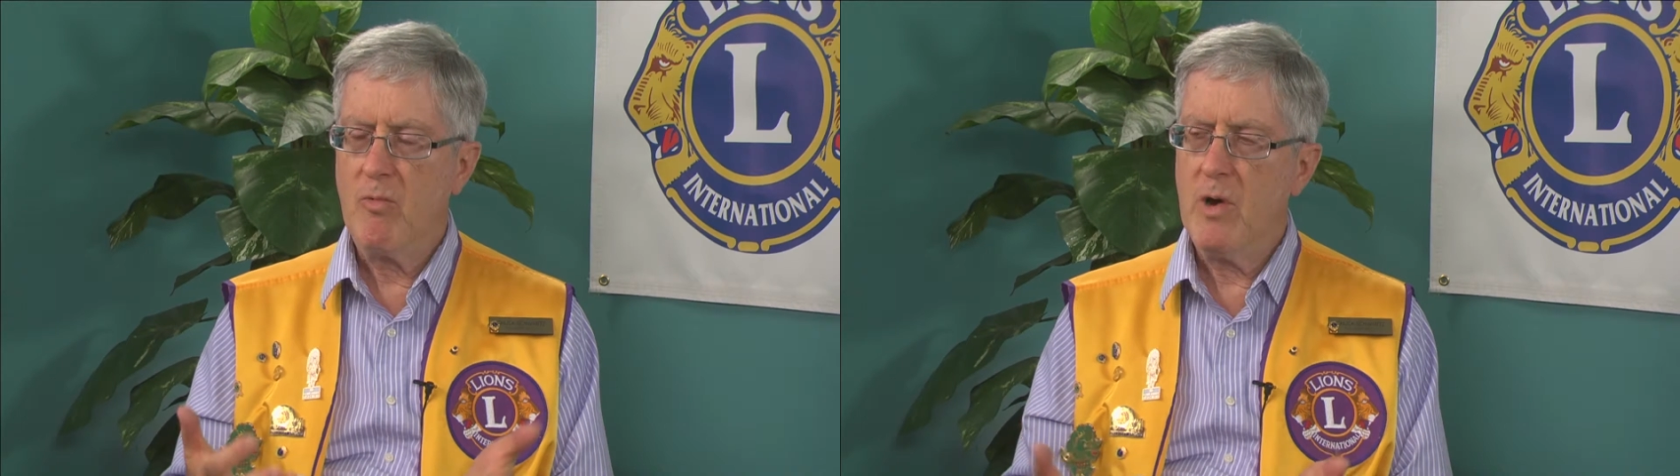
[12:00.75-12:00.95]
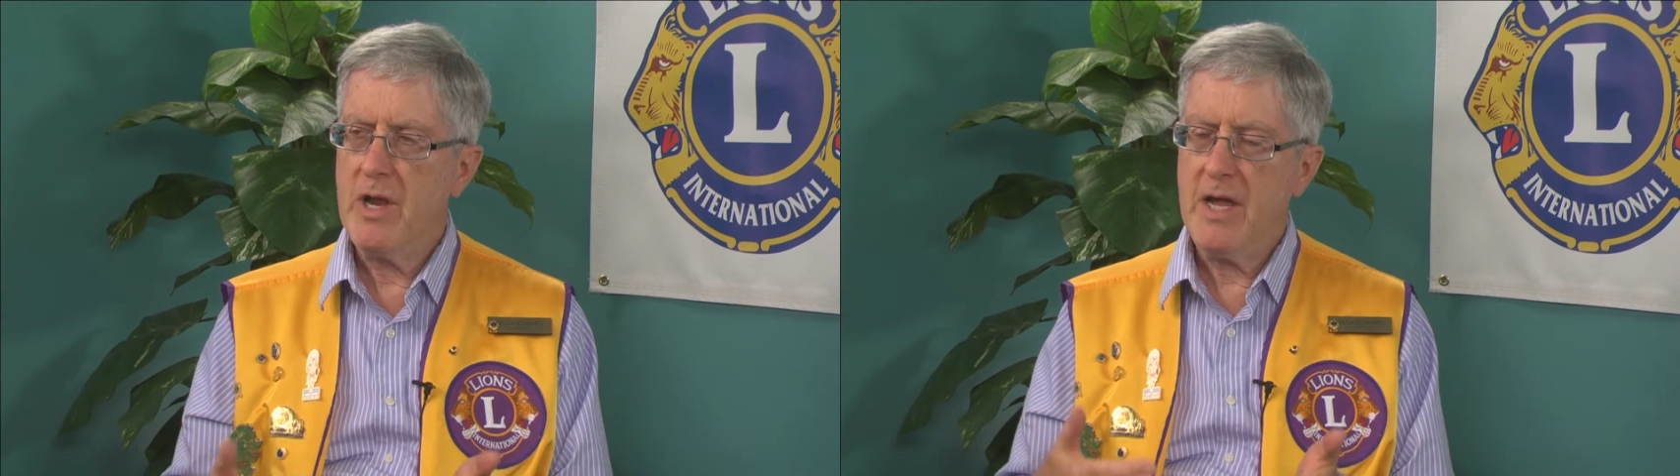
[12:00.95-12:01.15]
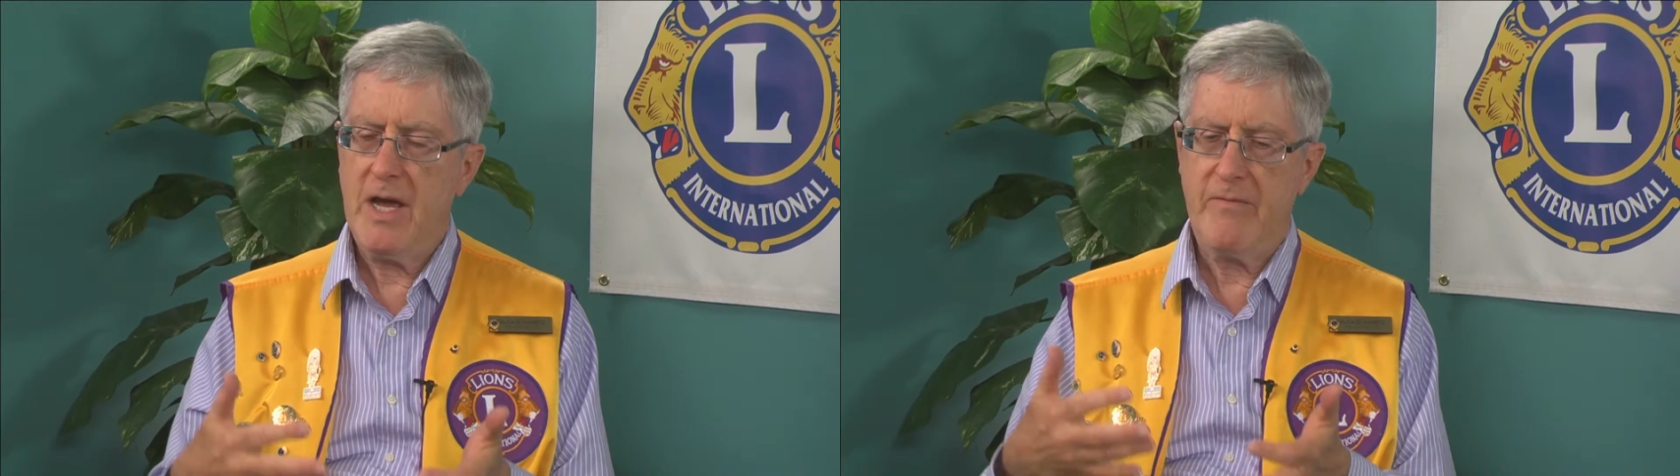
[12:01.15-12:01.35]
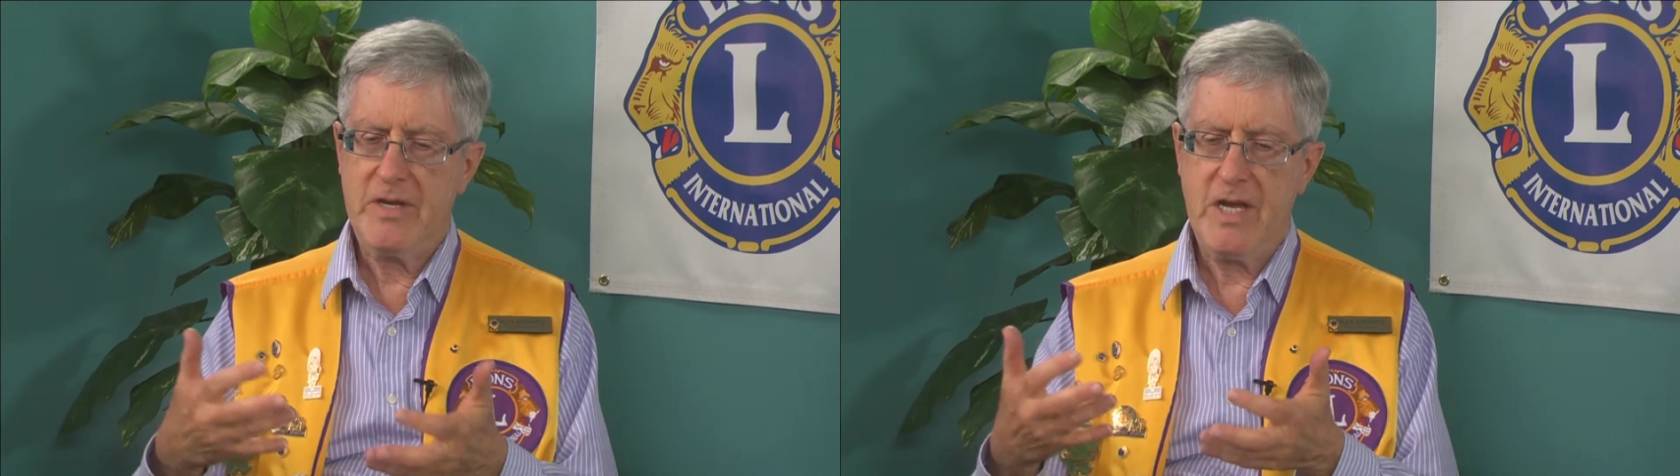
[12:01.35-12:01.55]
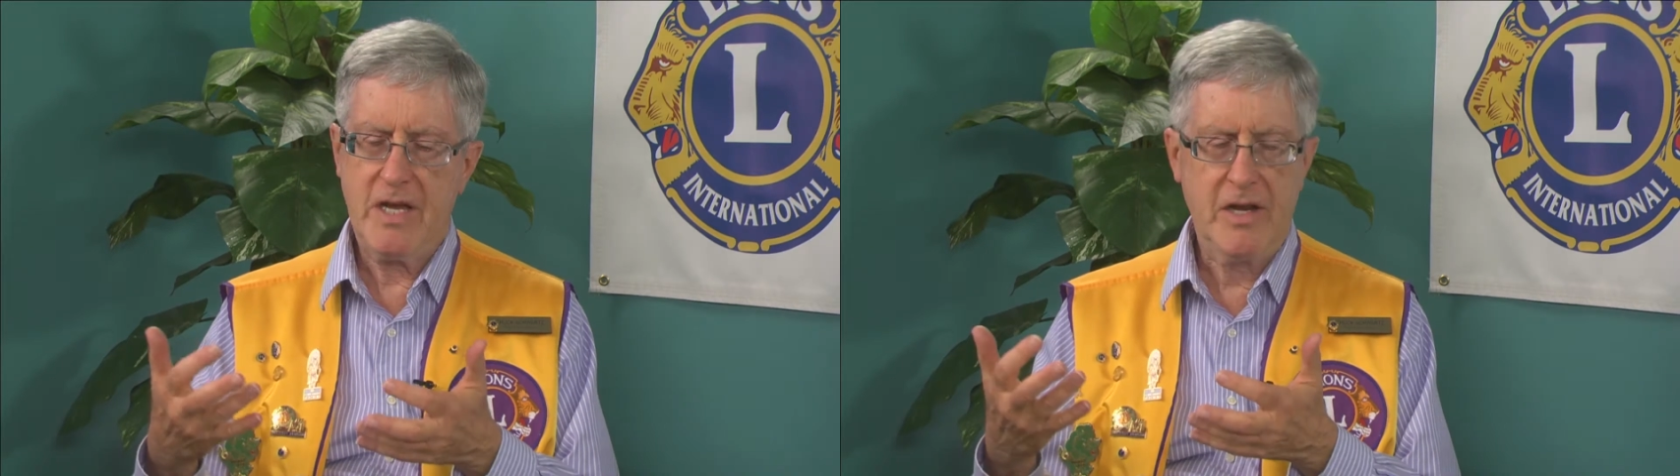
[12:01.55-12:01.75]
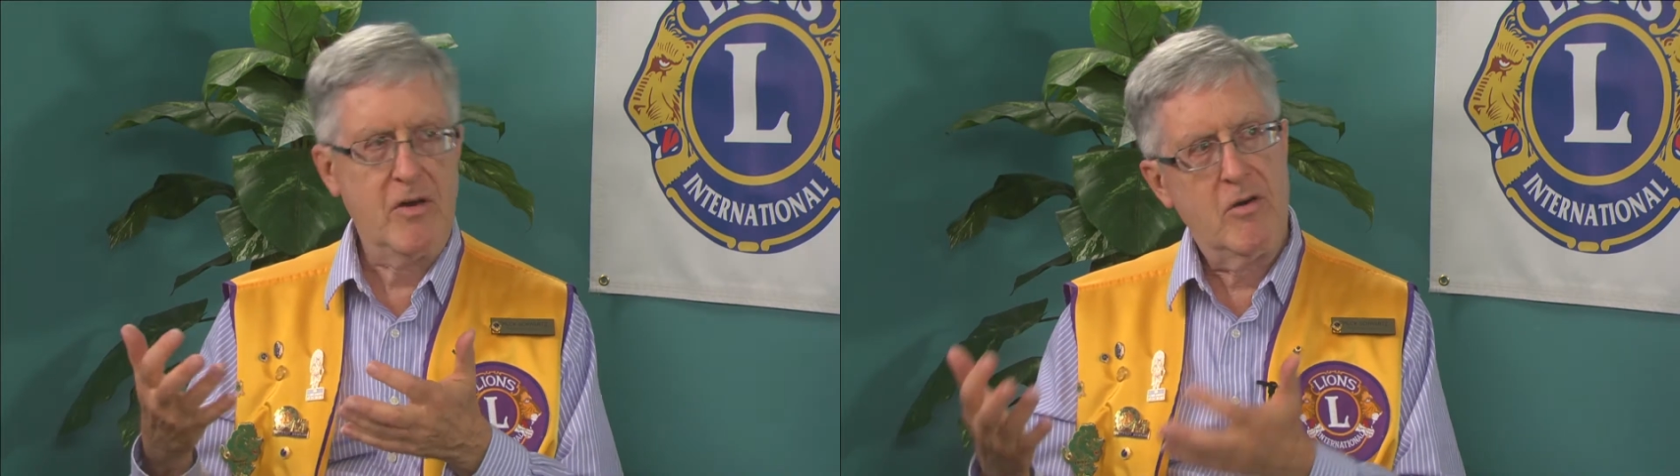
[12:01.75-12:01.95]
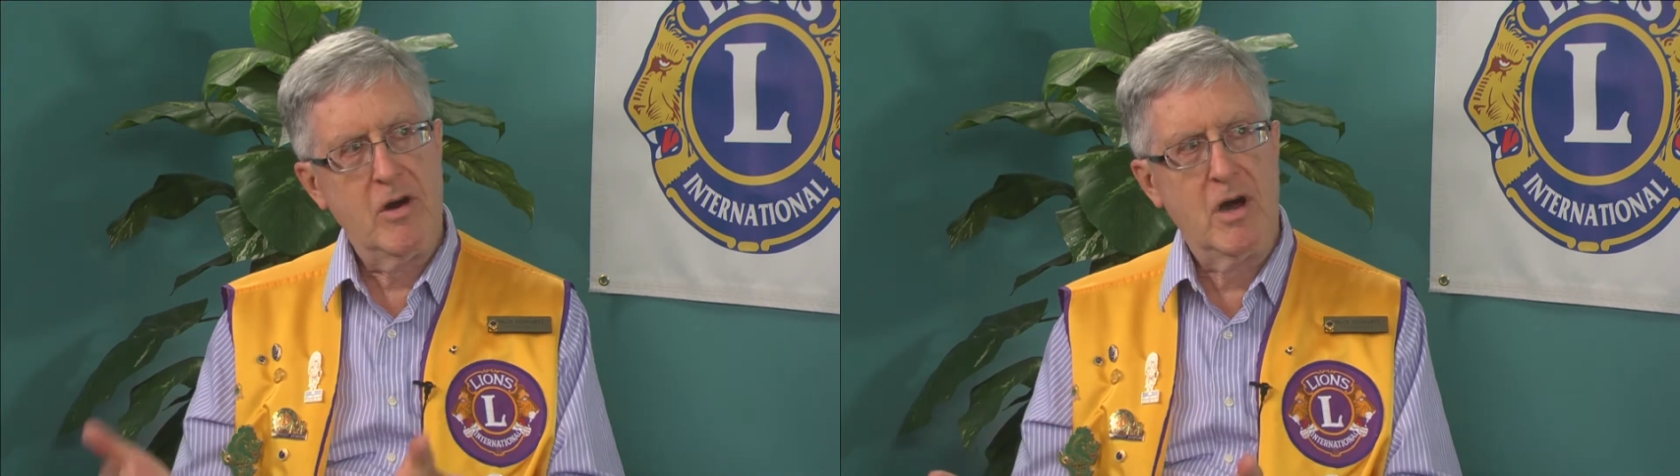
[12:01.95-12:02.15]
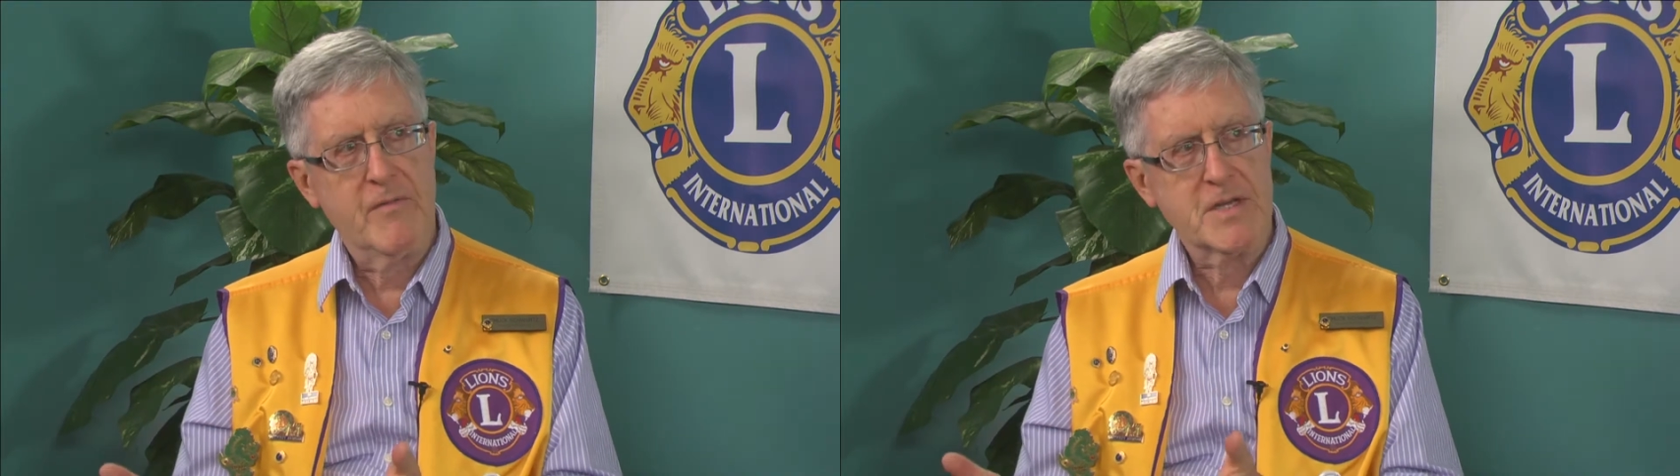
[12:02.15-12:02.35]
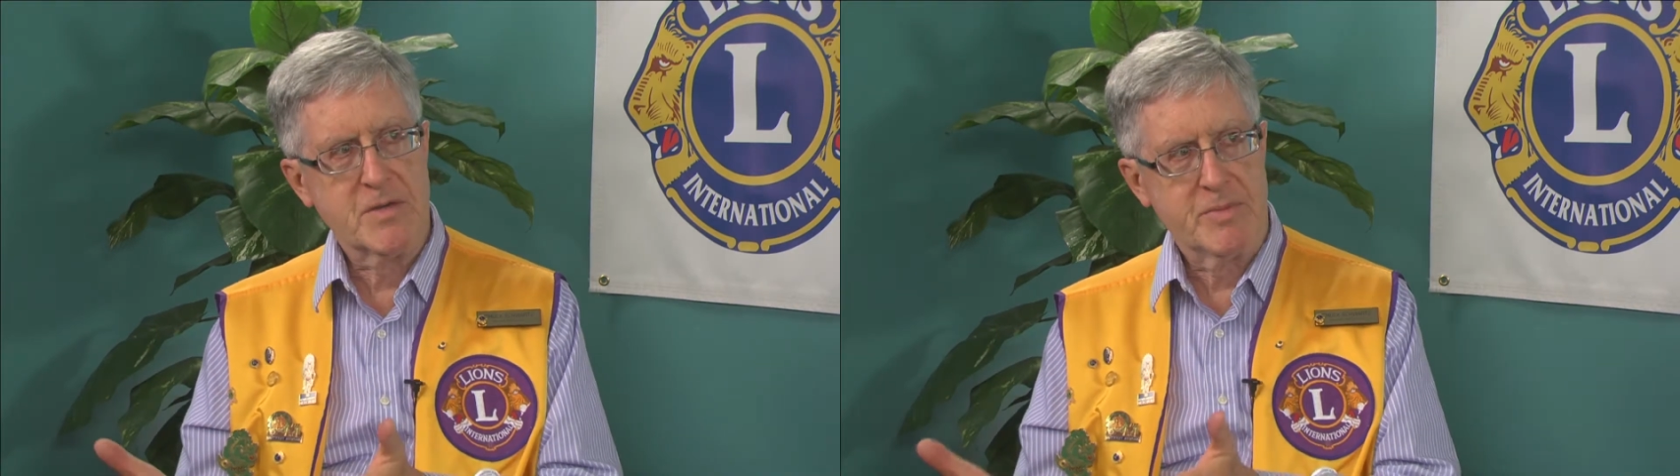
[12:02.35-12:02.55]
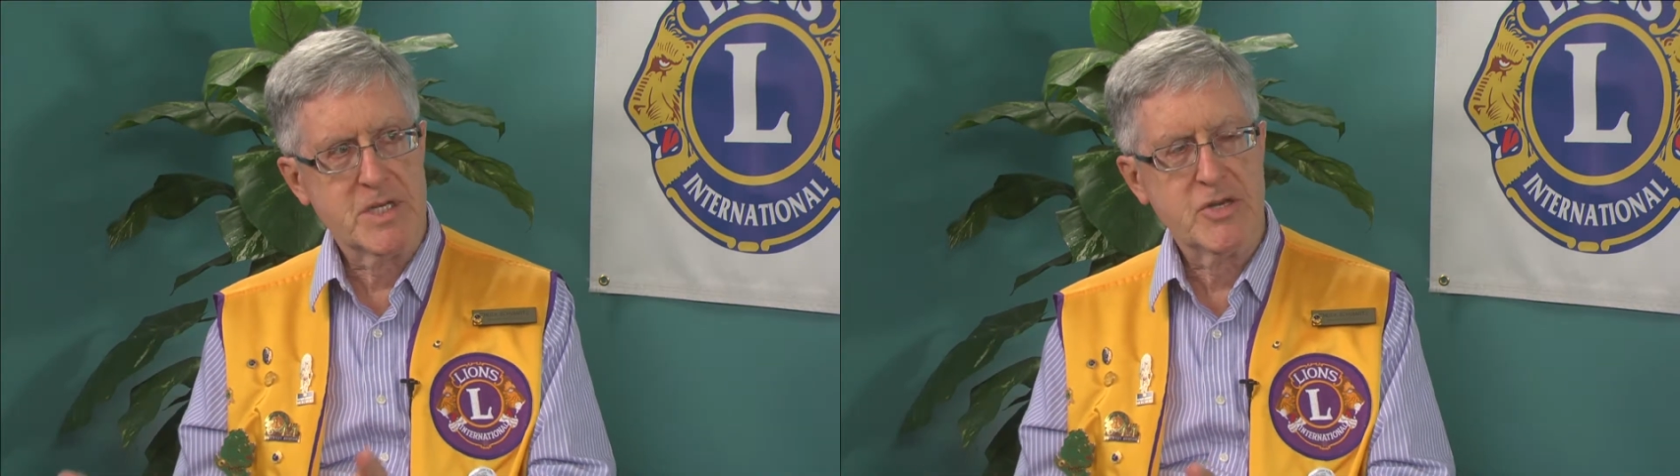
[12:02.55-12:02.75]
want to have taken off as a
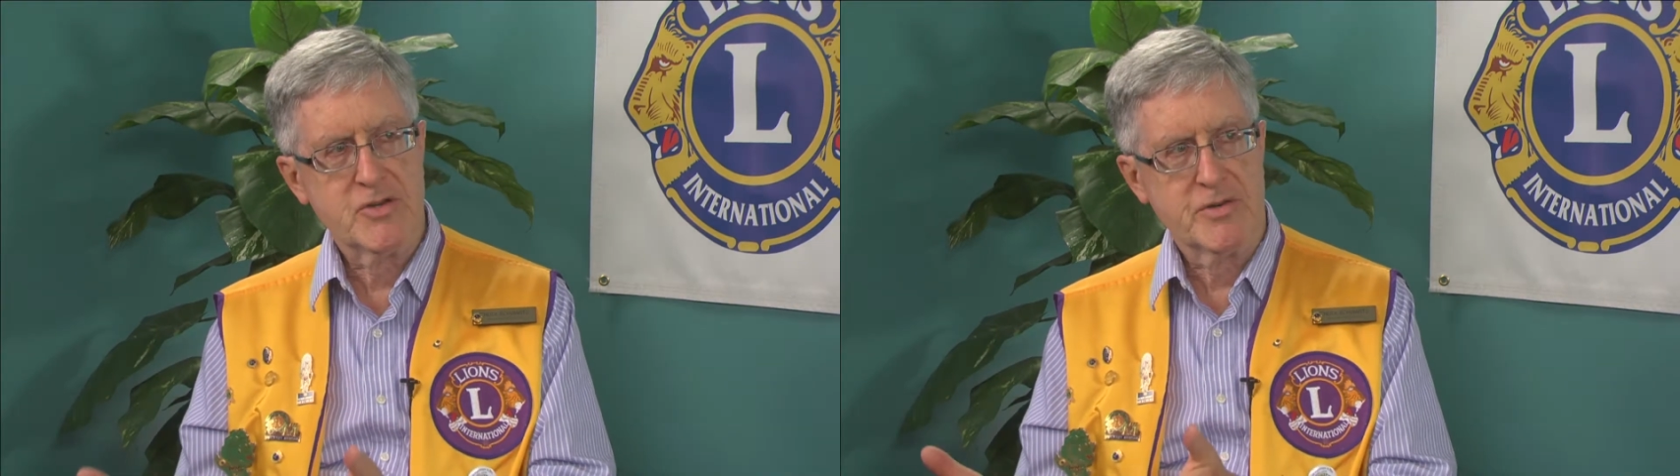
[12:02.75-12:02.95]
potential